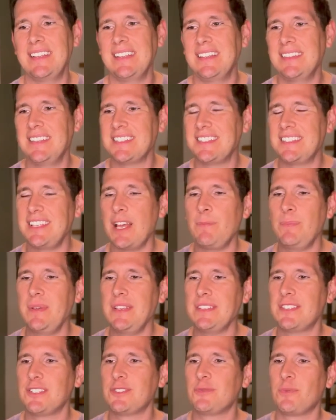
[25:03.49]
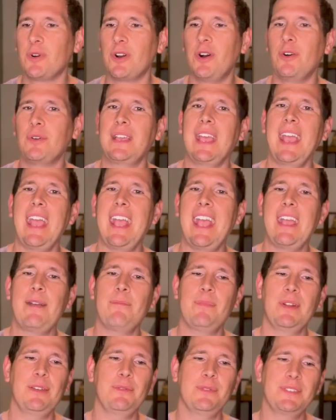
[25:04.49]
The, the, set pieces were okay,
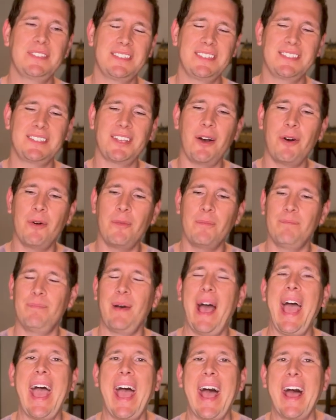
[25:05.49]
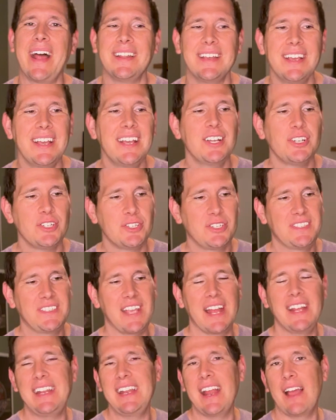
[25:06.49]
but it was so bad
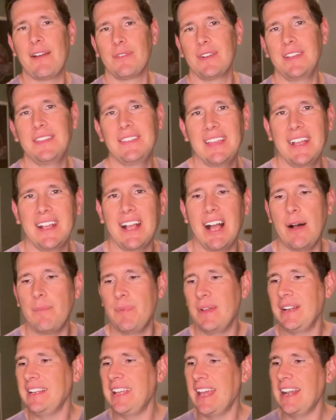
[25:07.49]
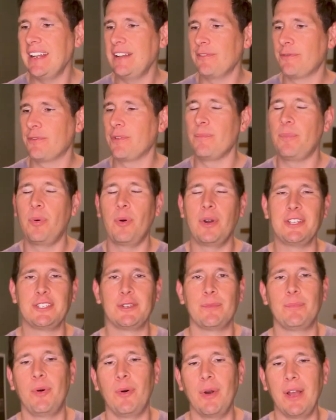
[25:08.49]
setting everything up and getting from point
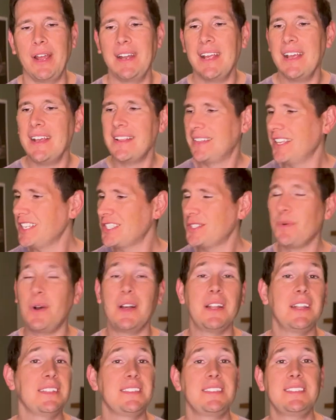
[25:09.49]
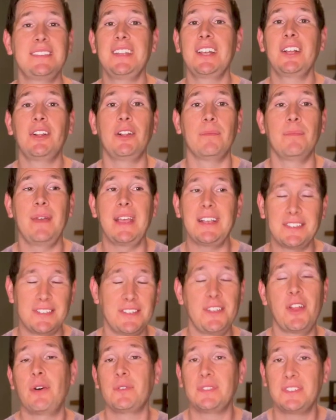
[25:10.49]
to point. This one still makes
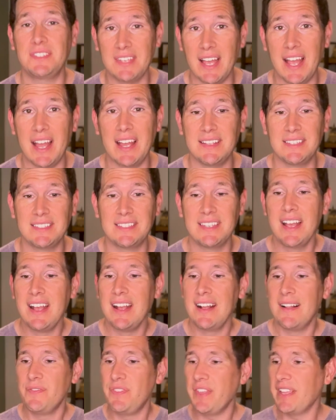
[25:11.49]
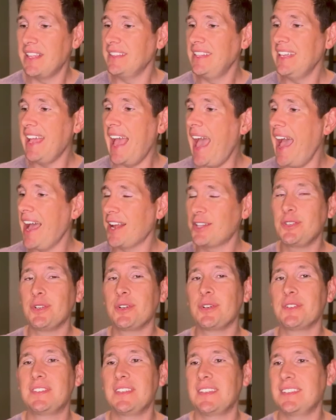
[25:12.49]
no sense the, the
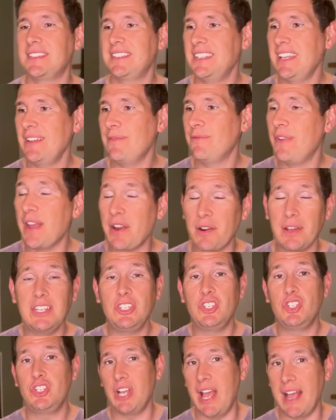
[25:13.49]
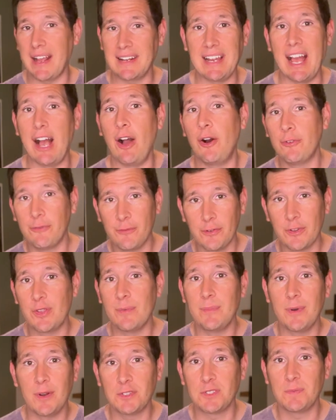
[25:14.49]
actors seem very checked out for the
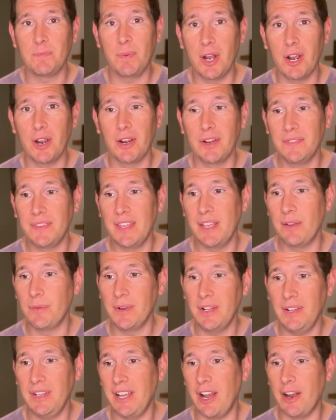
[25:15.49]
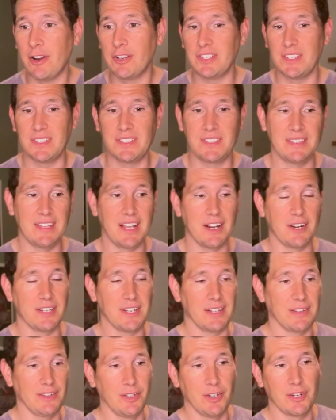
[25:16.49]
most part. They really are just there
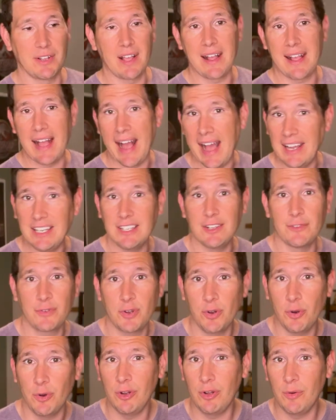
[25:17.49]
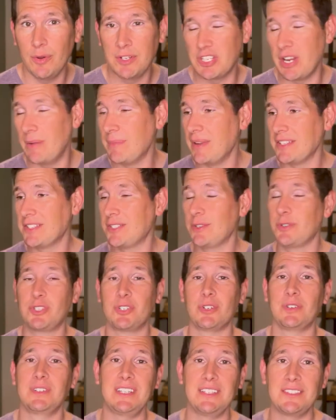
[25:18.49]
to look kind of cool, which I'm not so
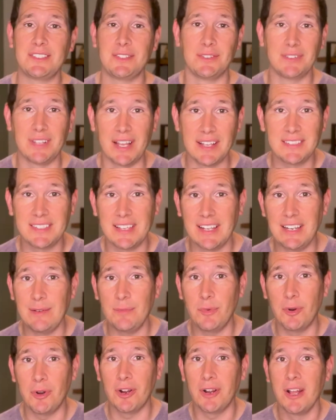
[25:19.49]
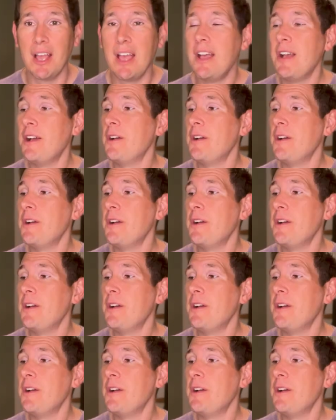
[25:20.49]
sure Diesel does anymore.